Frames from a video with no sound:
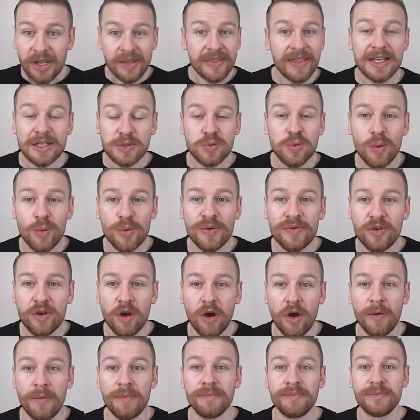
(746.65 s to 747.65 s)
that's what we've
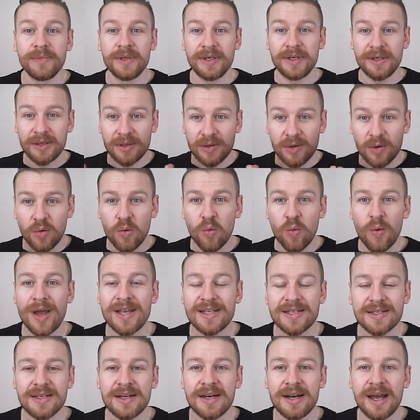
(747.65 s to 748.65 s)
got.
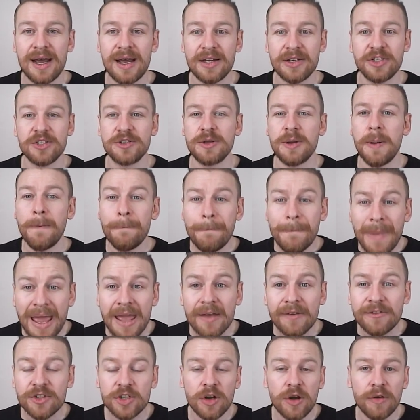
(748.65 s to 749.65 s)
Western archers may
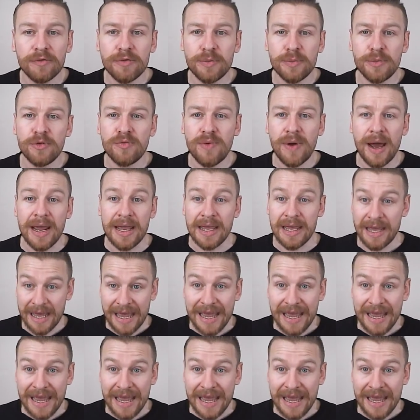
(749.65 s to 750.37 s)
have shot from the right.